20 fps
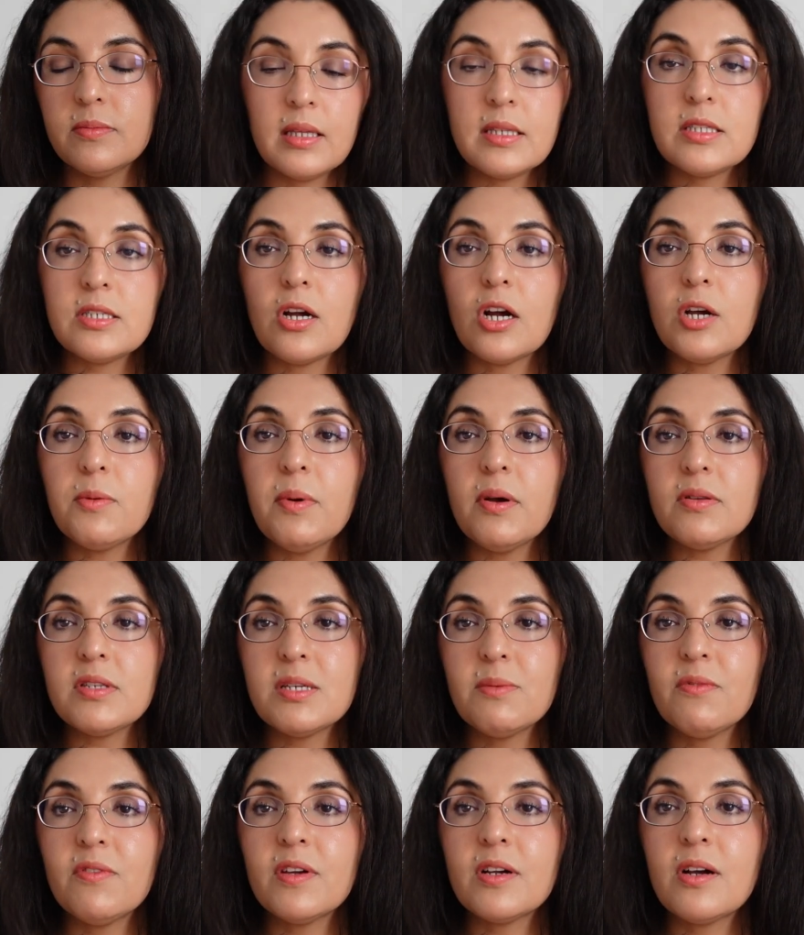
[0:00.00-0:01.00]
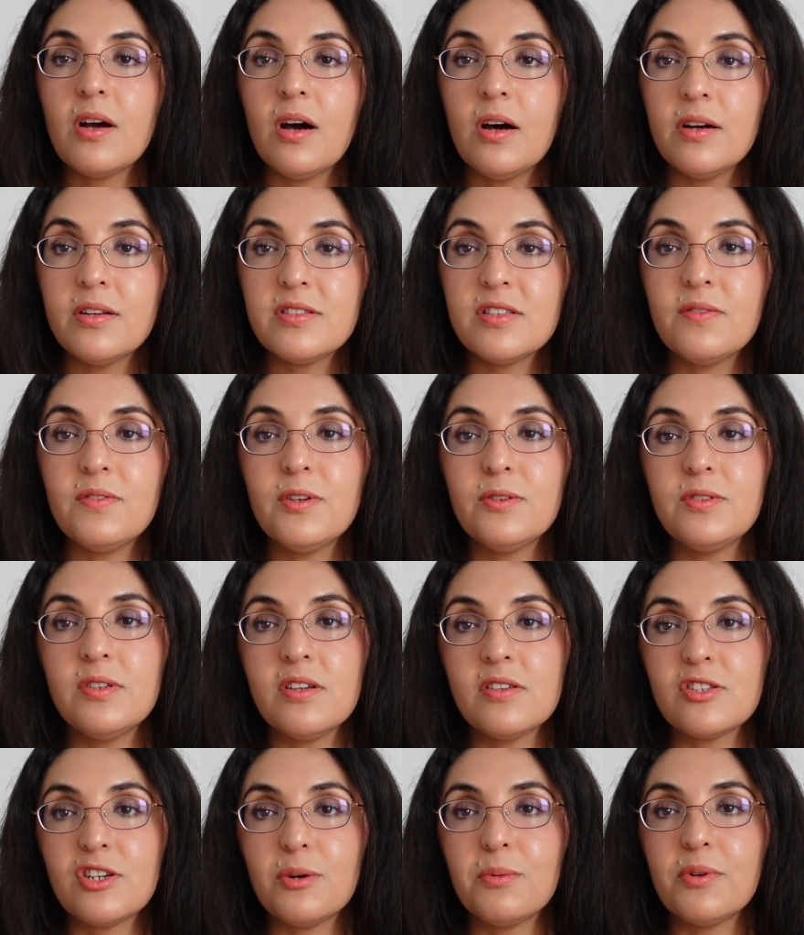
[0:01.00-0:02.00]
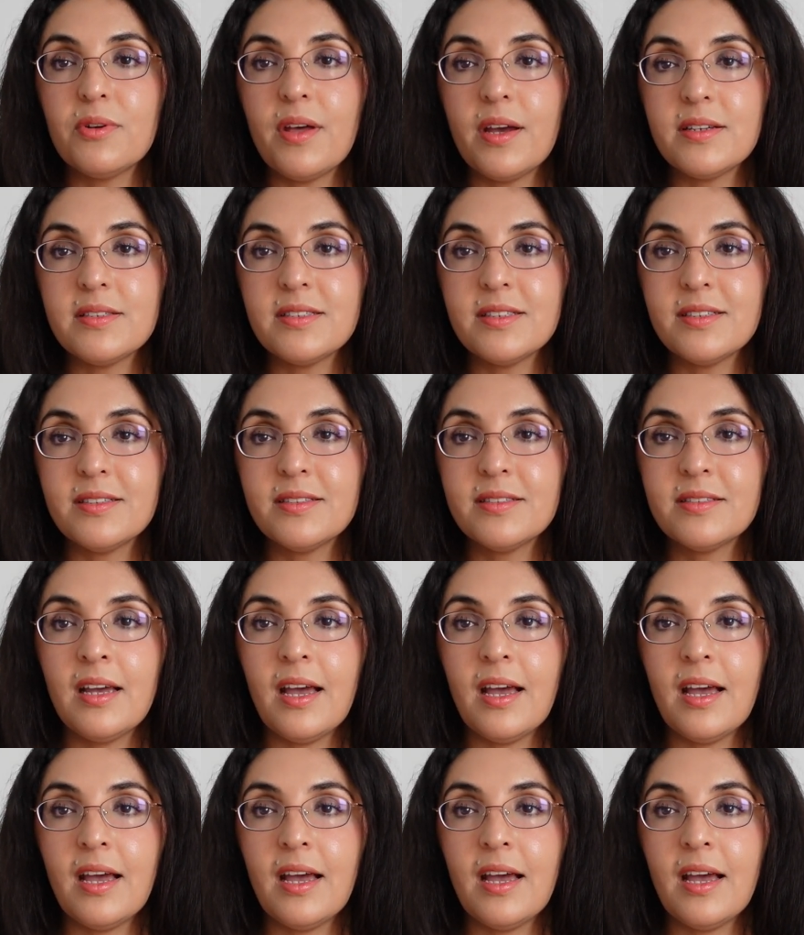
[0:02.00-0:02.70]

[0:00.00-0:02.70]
Let's talk about some of the cons of using Cerebrolysin.